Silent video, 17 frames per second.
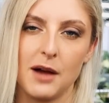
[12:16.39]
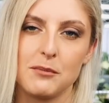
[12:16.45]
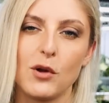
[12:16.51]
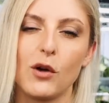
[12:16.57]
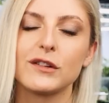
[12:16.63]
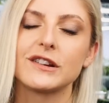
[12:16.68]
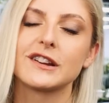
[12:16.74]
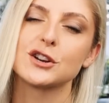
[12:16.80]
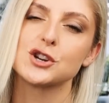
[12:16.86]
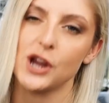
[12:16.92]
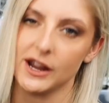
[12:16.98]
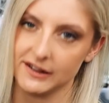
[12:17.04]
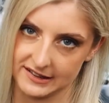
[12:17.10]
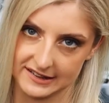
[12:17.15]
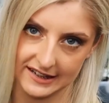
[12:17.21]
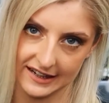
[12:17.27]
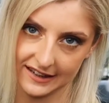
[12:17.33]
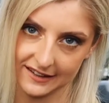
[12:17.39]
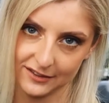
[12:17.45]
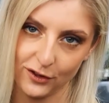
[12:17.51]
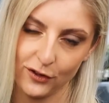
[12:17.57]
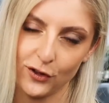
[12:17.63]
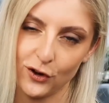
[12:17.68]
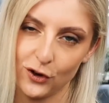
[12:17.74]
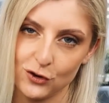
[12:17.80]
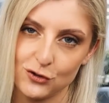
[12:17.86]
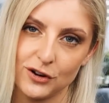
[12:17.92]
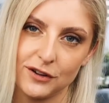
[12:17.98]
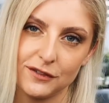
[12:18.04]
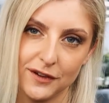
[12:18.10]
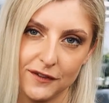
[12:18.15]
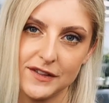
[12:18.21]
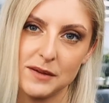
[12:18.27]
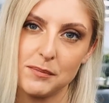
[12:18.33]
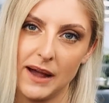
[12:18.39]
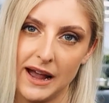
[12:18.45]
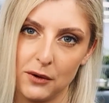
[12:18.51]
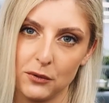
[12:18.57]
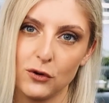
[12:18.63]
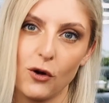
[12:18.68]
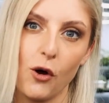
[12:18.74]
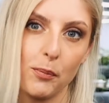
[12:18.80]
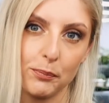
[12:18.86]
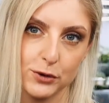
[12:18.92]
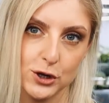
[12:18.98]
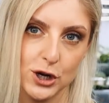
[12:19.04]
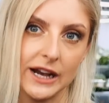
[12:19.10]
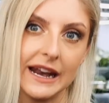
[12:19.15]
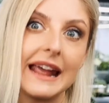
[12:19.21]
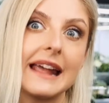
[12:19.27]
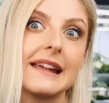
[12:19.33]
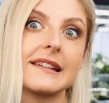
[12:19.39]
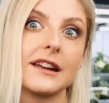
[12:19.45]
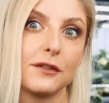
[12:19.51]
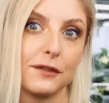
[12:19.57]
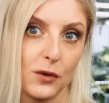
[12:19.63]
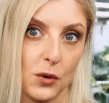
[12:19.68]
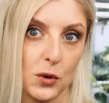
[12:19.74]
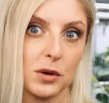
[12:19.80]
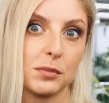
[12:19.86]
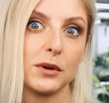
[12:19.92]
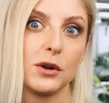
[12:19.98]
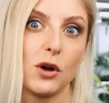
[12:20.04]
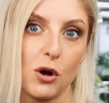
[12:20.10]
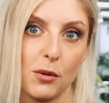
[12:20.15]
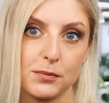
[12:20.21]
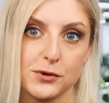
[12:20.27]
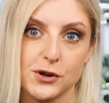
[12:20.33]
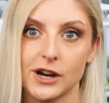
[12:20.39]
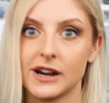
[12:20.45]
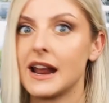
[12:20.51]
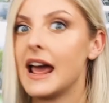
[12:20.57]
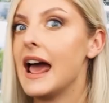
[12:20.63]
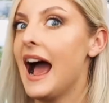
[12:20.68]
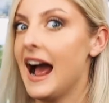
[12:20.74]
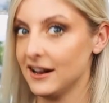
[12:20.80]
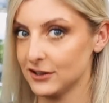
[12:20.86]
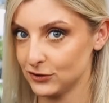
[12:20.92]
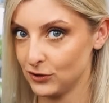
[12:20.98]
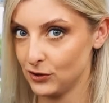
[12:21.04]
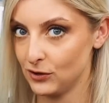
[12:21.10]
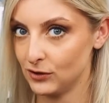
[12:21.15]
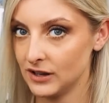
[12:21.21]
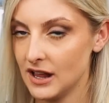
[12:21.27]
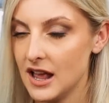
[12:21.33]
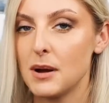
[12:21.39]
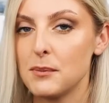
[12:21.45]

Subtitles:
I'm not suggesting that the £150 option is an affordable option at all.